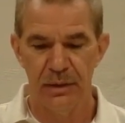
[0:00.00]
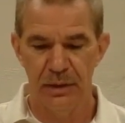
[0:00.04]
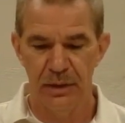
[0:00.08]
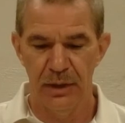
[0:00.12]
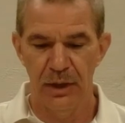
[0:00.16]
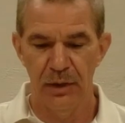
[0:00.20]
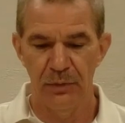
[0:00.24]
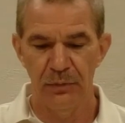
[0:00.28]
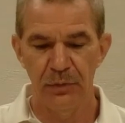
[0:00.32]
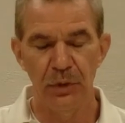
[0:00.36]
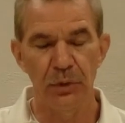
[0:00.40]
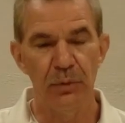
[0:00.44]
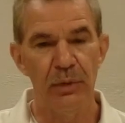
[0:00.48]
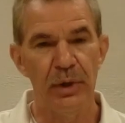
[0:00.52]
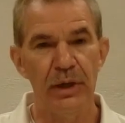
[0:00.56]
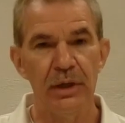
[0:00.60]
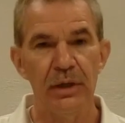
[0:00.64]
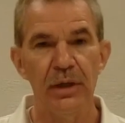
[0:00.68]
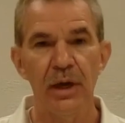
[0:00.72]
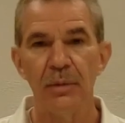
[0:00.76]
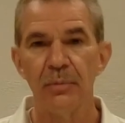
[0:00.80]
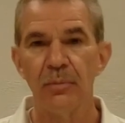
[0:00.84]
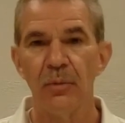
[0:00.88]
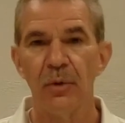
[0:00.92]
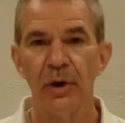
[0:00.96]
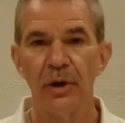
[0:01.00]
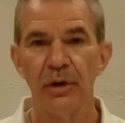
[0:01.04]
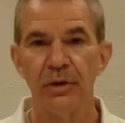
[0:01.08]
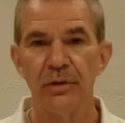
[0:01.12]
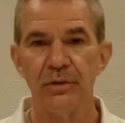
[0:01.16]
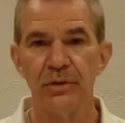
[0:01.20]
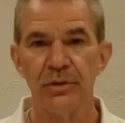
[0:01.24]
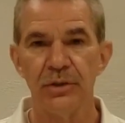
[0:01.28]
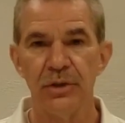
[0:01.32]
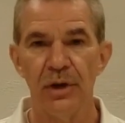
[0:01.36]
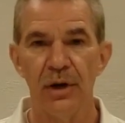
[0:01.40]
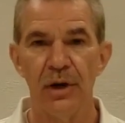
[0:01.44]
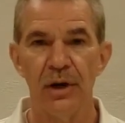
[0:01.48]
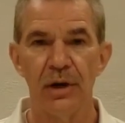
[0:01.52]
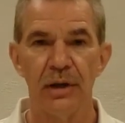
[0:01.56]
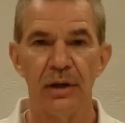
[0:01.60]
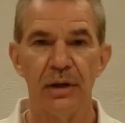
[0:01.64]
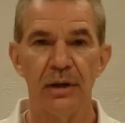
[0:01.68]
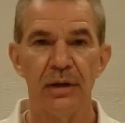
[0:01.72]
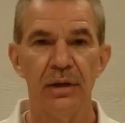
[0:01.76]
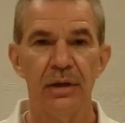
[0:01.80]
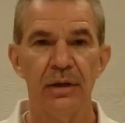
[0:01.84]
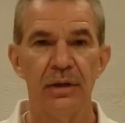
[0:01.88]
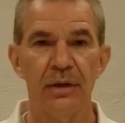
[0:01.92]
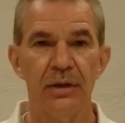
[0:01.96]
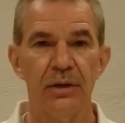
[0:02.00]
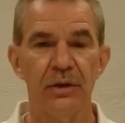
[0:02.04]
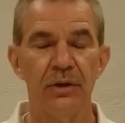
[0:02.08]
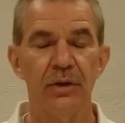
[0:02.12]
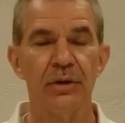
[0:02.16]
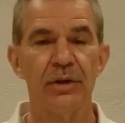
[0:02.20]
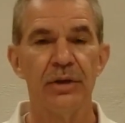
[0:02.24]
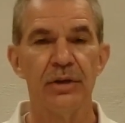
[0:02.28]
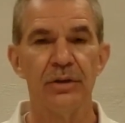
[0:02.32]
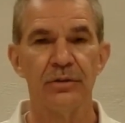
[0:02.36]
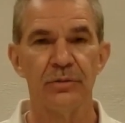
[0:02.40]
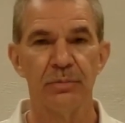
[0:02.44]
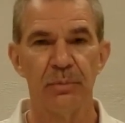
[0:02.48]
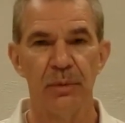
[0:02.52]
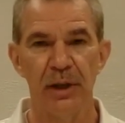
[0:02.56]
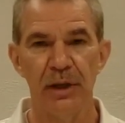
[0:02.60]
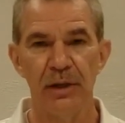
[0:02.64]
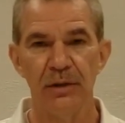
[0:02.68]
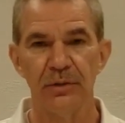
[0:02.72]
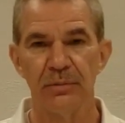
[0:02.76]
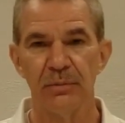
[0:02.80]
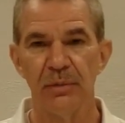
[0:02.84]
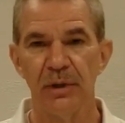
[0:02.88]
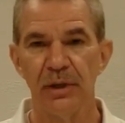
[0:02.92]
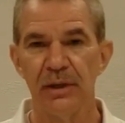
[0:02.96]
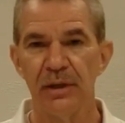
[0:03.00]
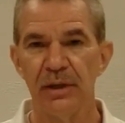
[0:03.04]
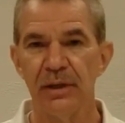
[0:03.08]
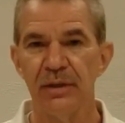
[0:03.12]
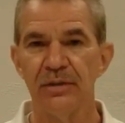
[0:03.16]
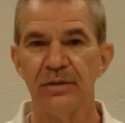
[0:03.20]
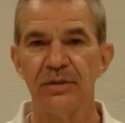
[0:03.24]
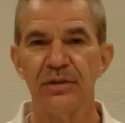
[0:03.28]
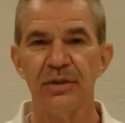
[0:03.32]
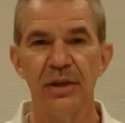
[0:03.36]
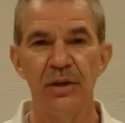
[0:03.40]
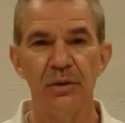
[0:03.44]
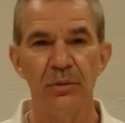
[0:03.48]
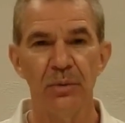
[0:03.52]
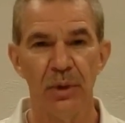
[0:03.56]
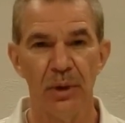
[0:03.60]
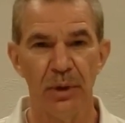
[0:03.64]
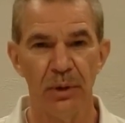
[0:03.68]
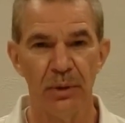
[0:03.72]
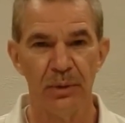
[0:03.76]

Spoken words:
if you end up where you started, your displacement is 0.